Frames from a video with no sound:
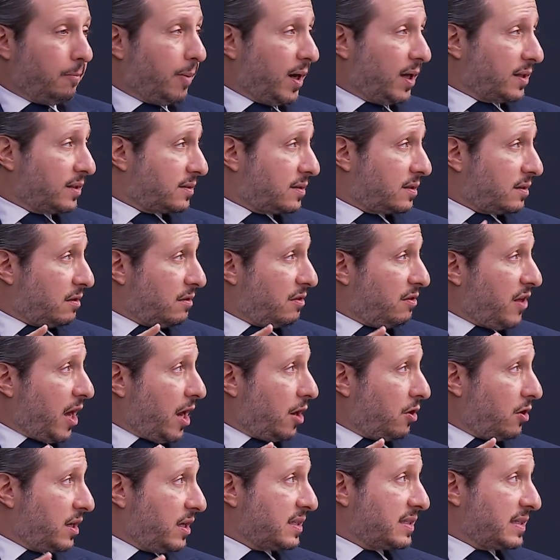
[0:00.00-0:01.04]
But
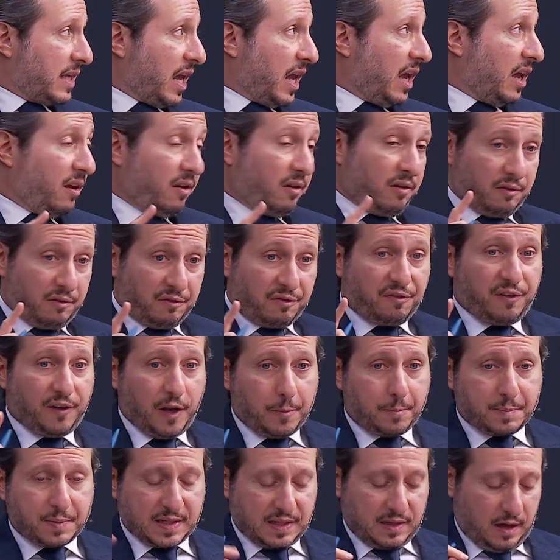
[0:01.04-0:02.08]
there is a
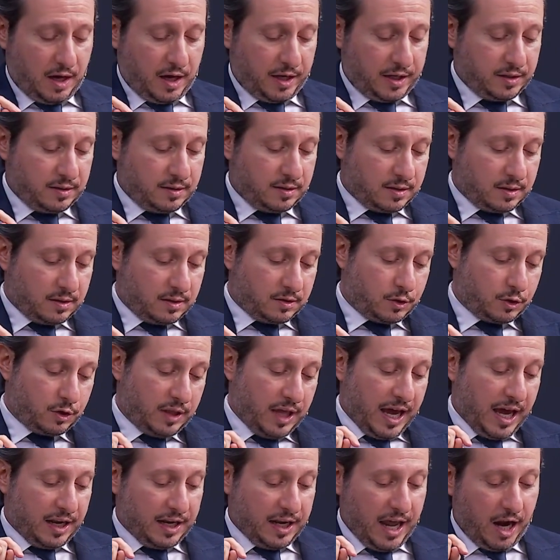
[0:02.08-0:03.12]
flip side
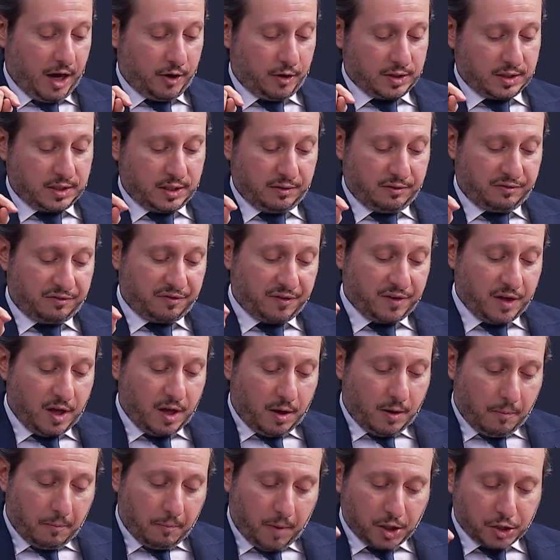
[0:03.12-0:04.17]
to that narrative.
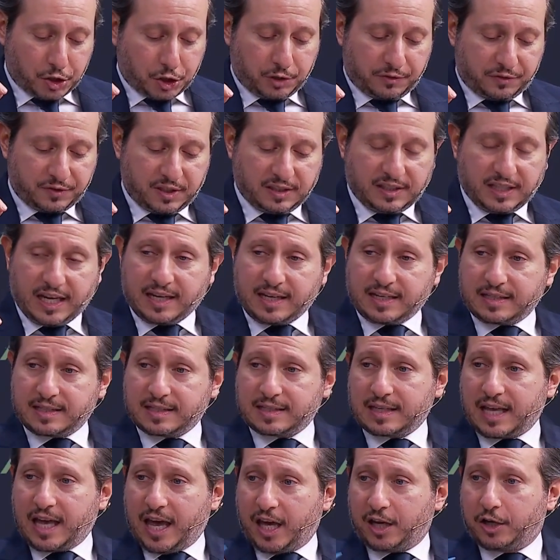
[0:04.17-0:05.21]
Much of
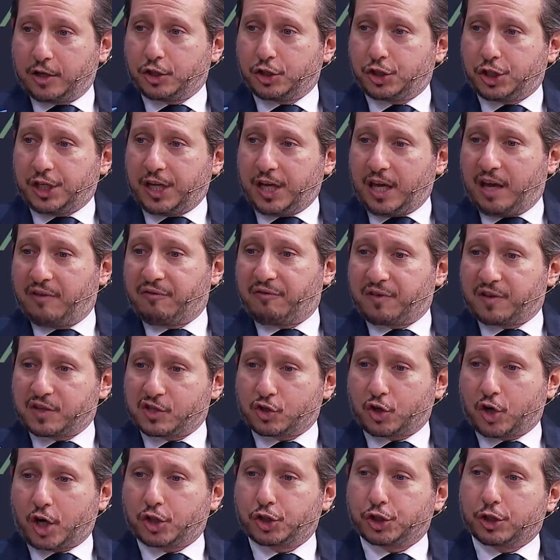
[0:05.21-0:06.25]
today's energy
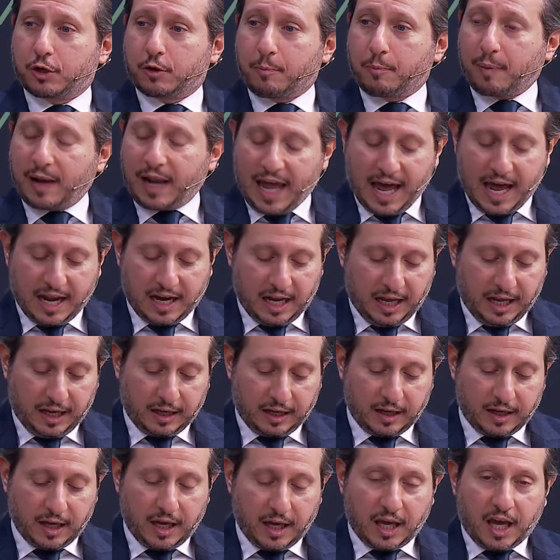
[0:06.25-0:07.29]
infrastructure
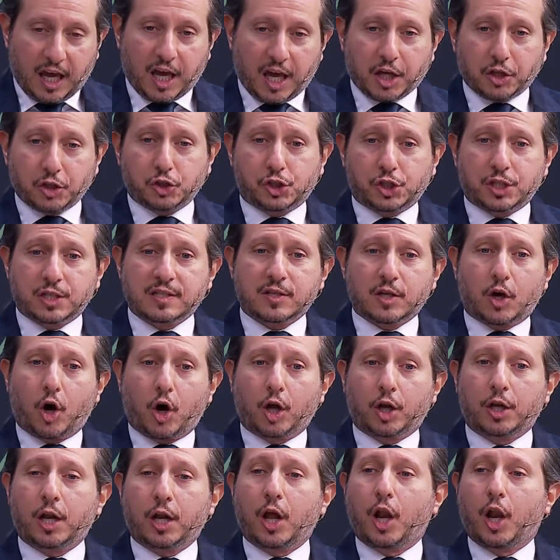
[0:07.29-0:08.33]
planning hinges
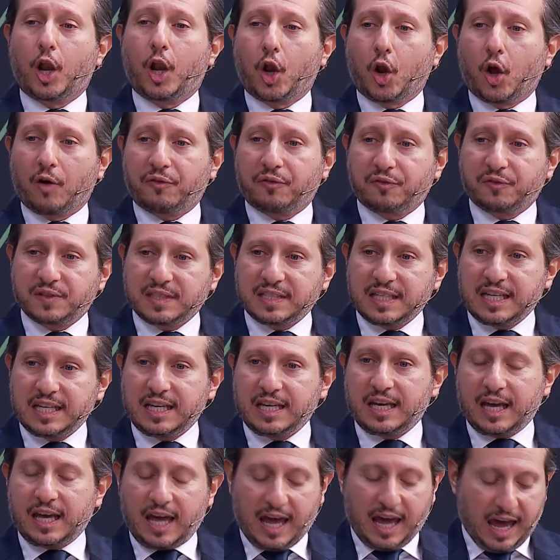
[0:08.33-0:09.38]
on
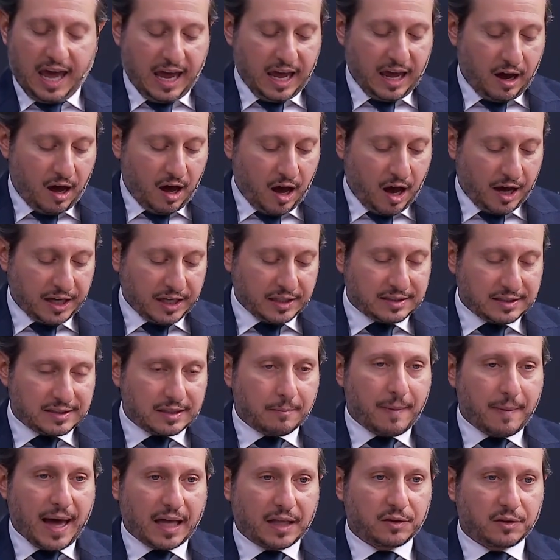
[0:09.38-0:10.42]
lofty AI
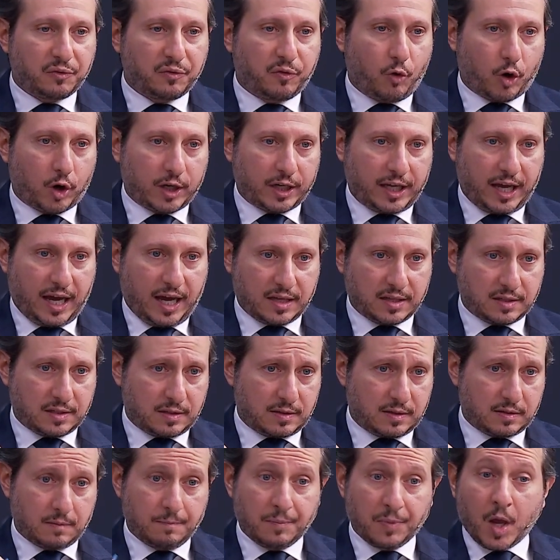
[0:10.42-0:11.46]
demand
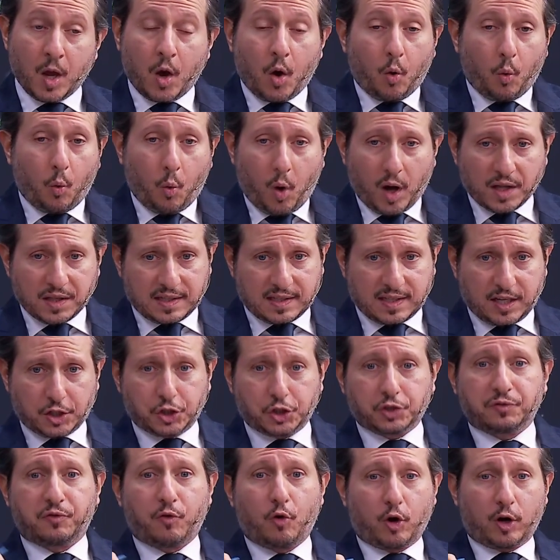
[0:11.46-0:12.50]
forecasts. One
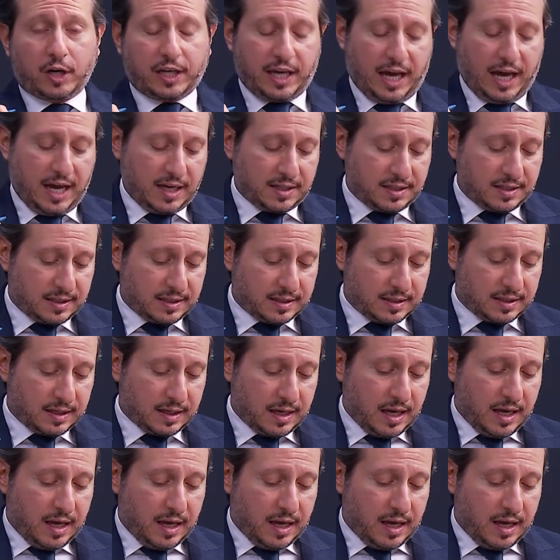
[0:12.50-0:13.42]
such forecast